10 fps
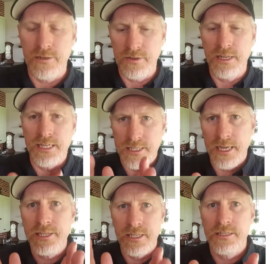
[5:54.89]
so let's
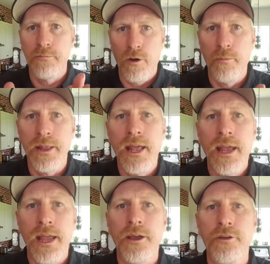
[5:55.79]
take just a moment
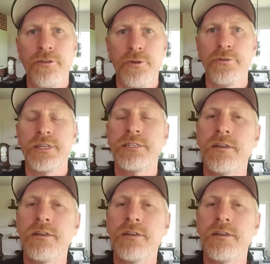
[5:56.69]
and go through this.